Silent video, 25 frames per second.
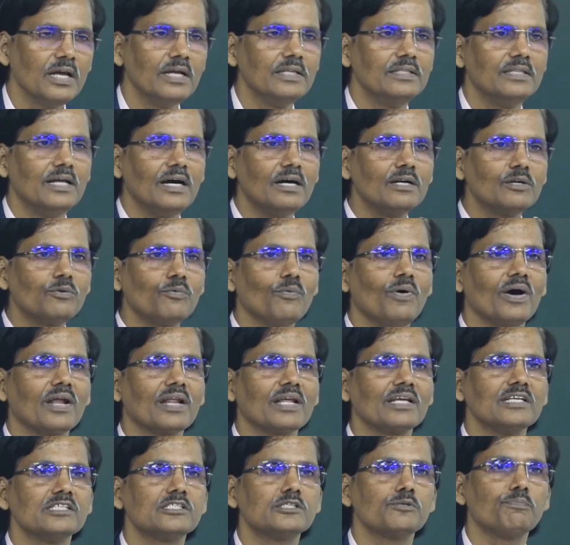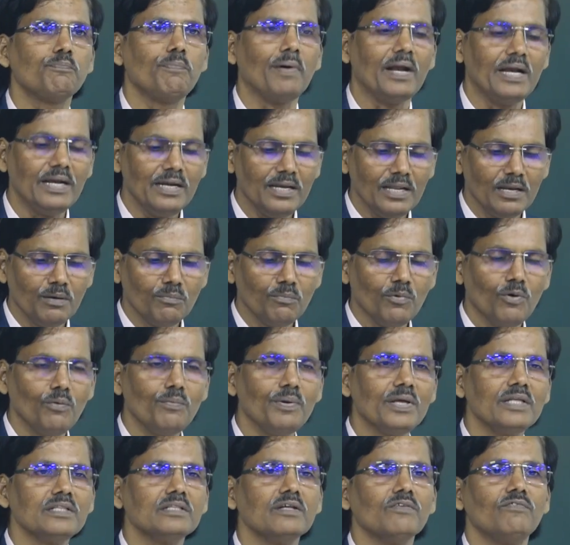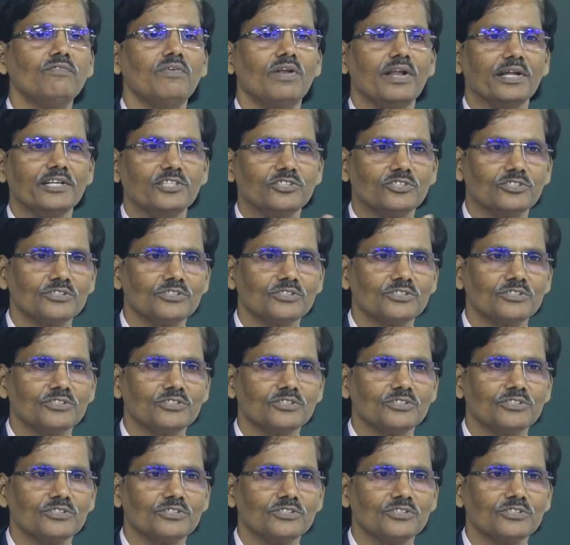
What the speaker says: that work is spent in moving the fluid.